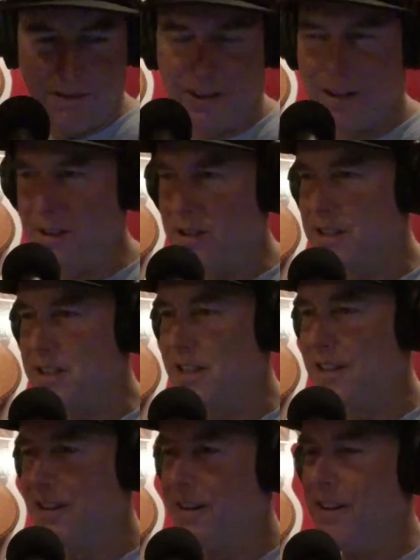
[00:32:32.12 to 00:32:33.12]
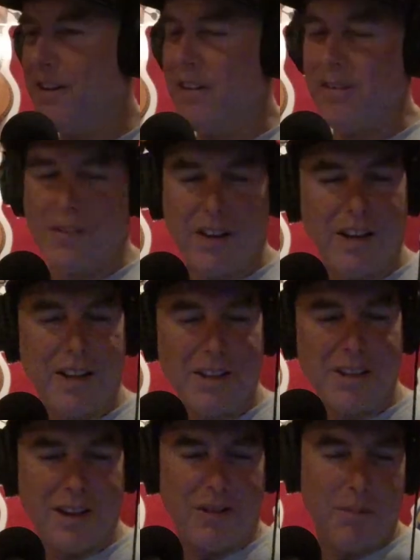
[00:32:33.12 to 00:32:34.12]
Yeah, you.
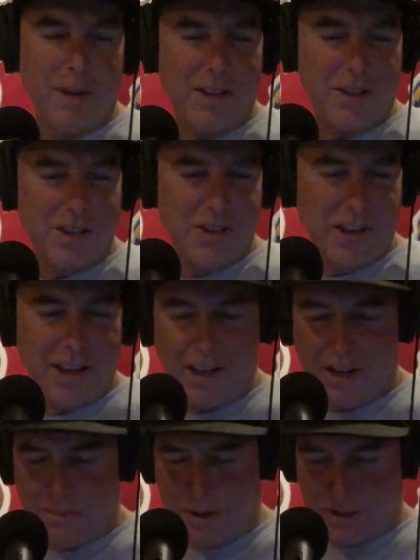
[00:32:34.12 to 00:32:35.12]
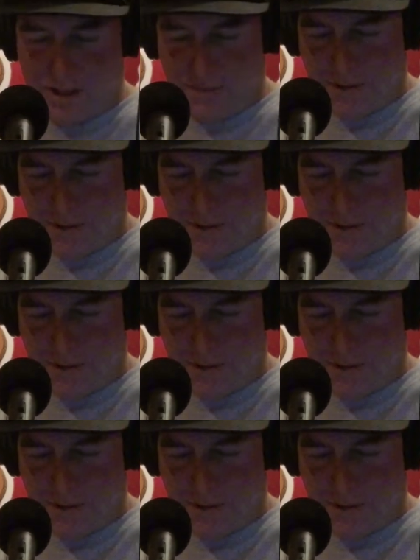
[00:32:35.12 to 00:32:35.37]
Everybody, this is Janie. I'm gonna see if I